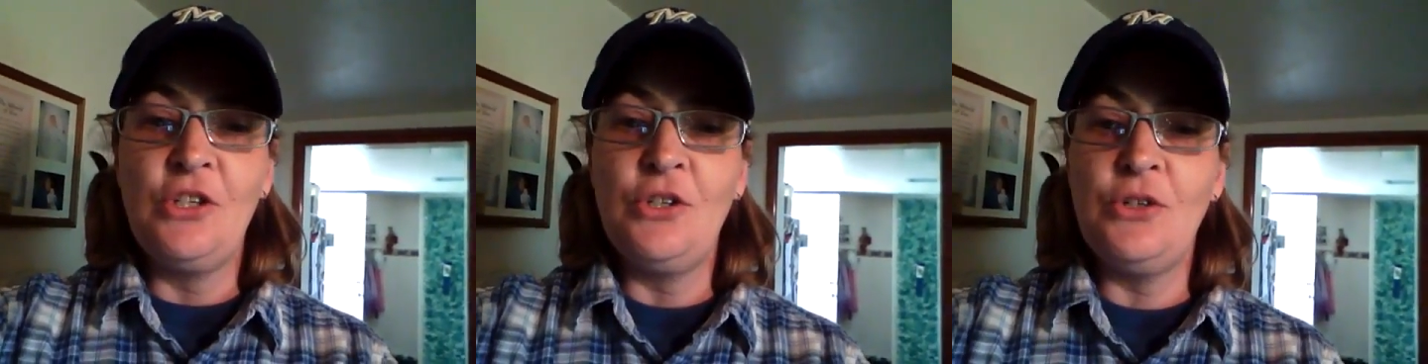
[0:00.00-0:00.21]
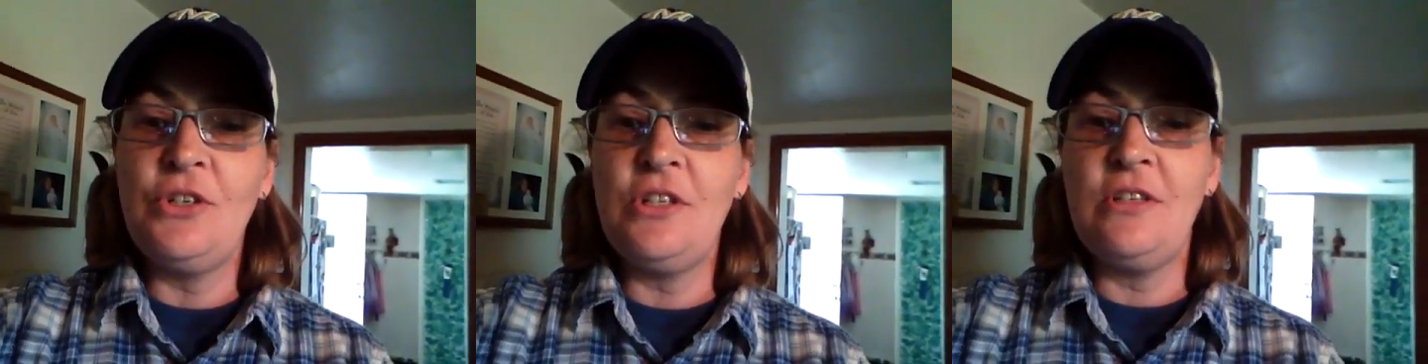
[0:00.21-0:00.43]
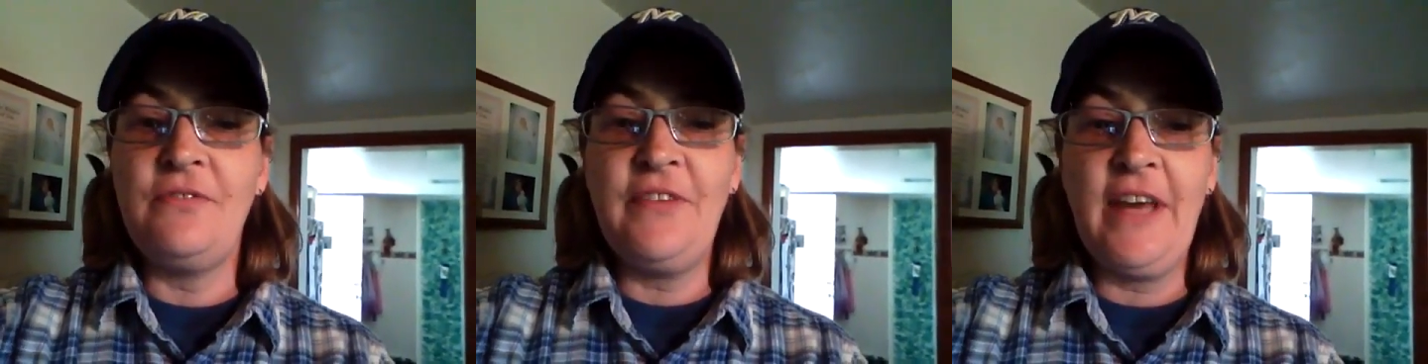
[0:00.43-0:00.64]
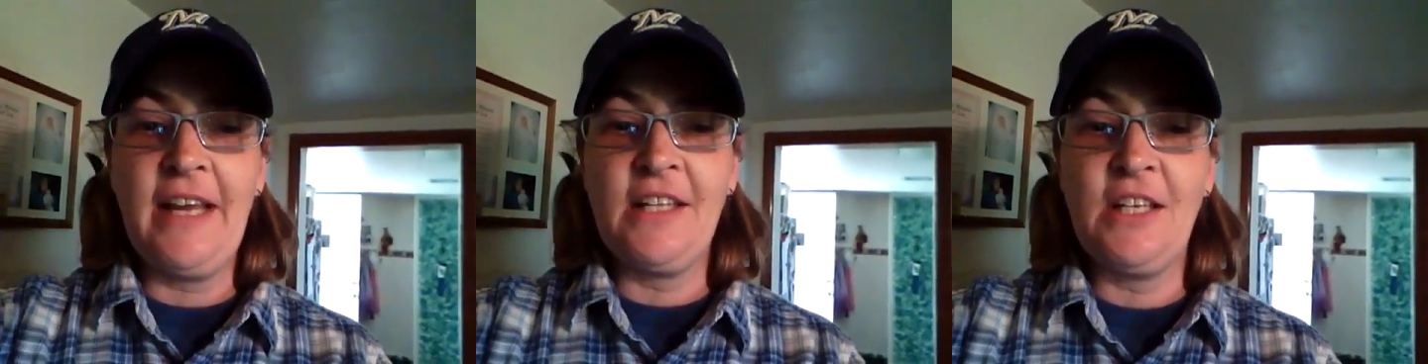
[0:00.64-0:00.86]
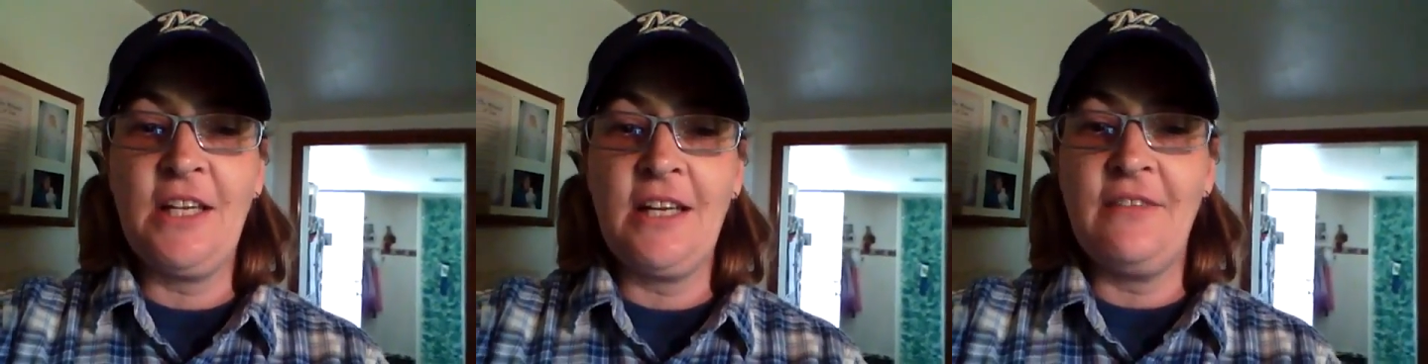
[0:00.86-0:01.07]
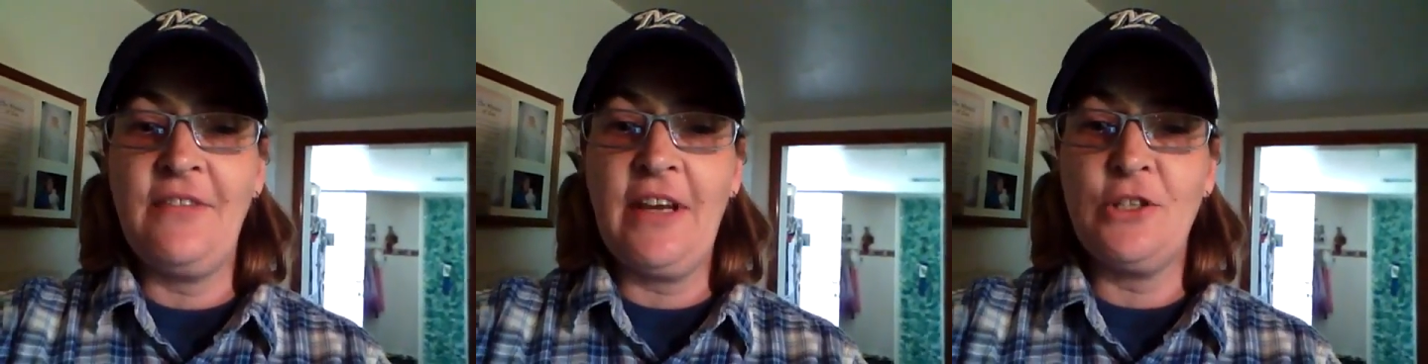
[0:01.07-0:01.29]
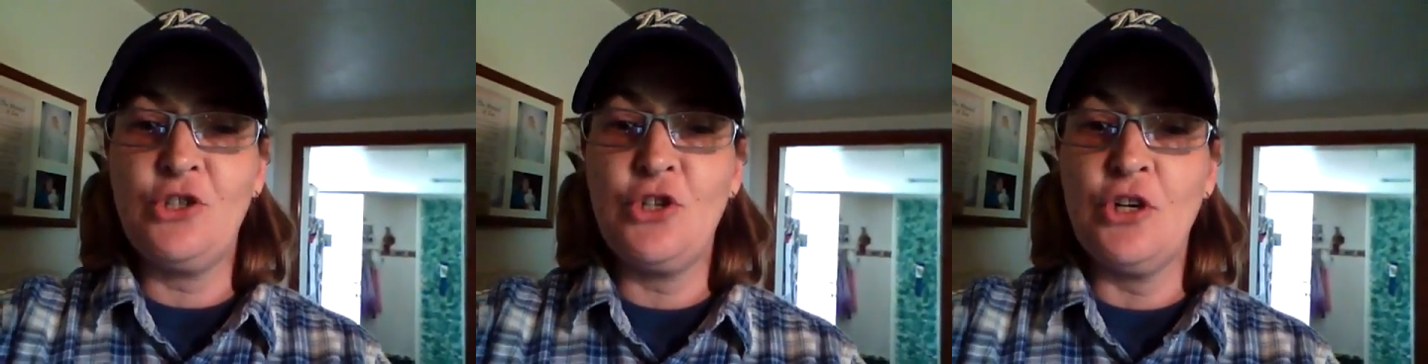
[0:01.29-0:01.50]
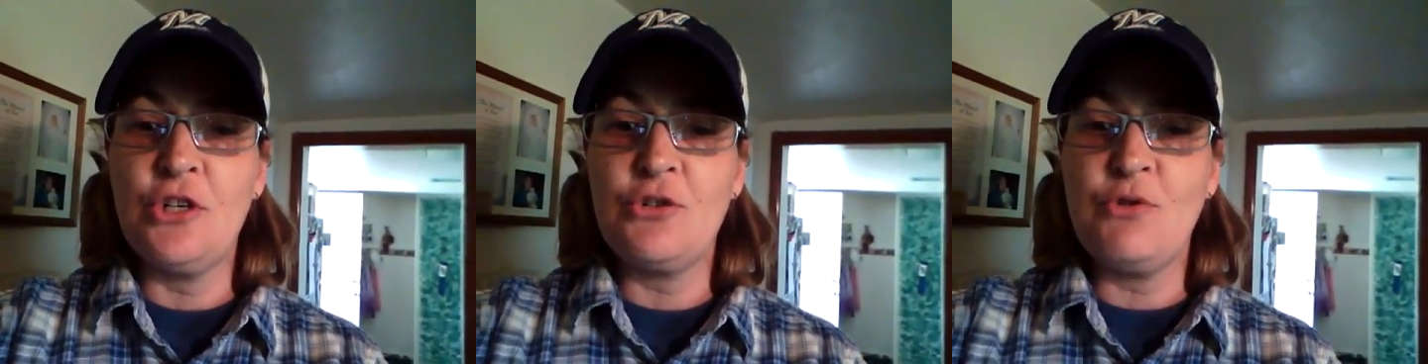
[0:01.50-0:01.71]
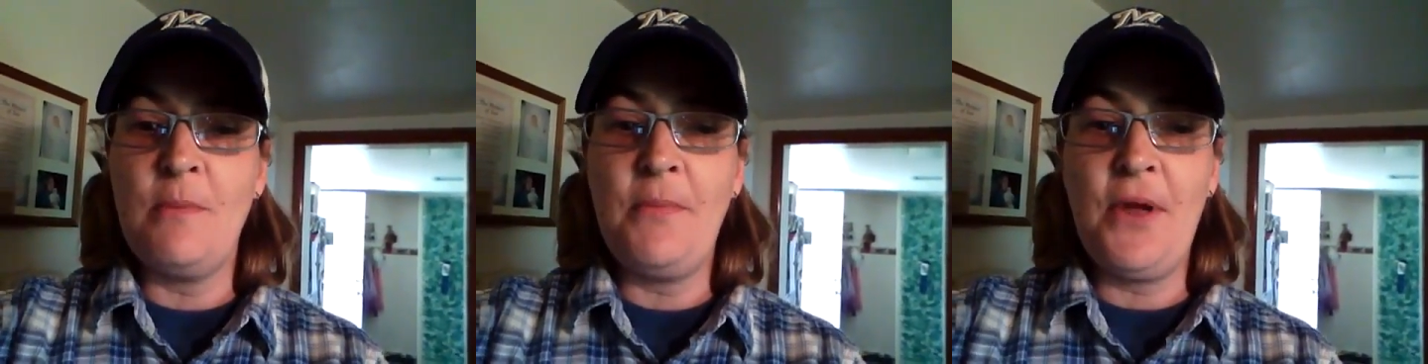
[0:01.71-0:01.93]
due to the fact that I've had
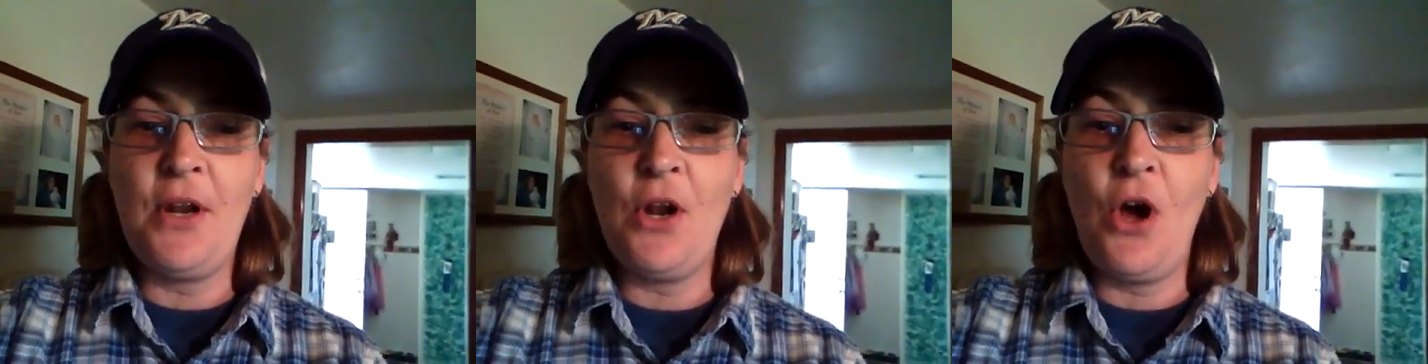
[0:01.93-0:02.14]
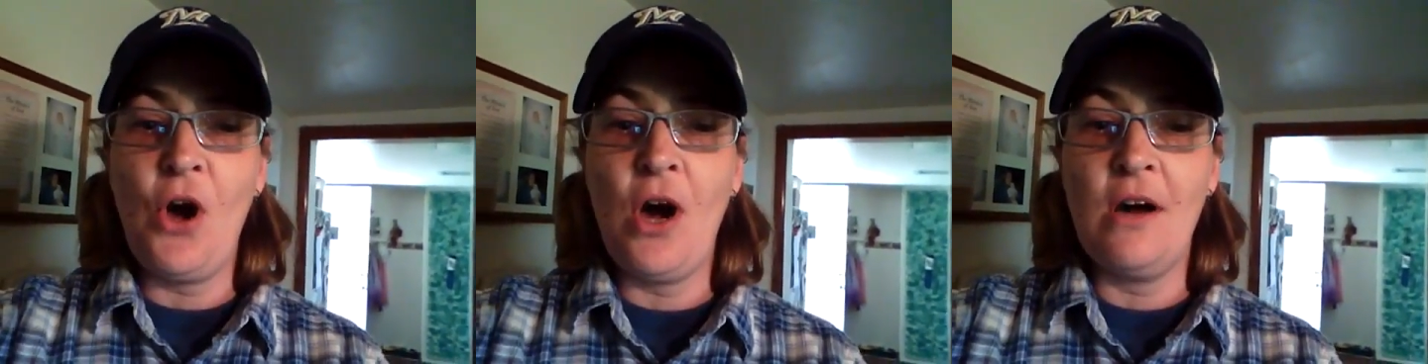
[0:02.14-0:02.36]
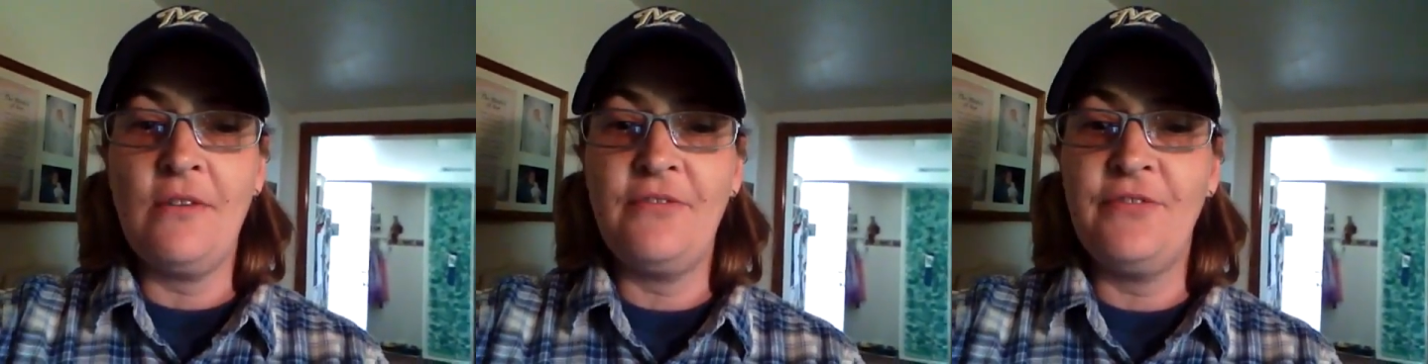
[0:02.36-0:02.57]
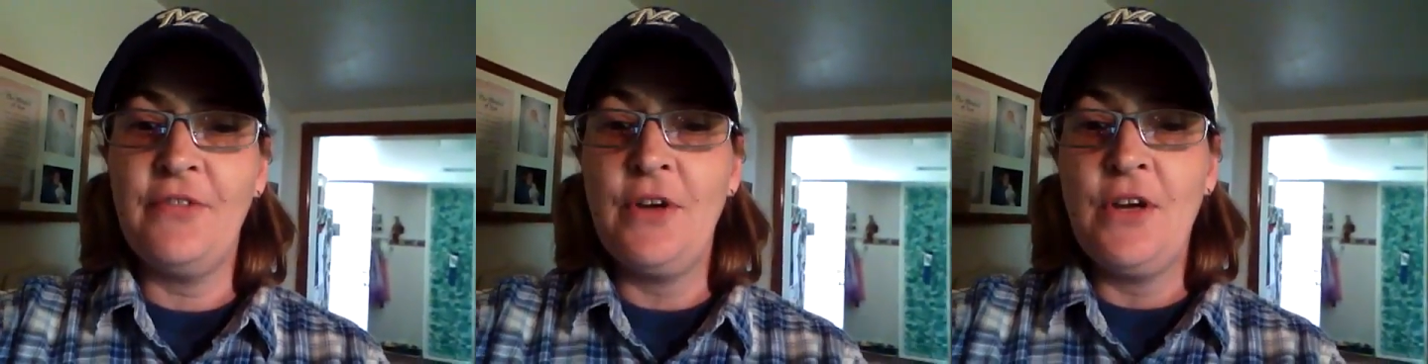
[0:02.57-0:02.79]
surgery and been off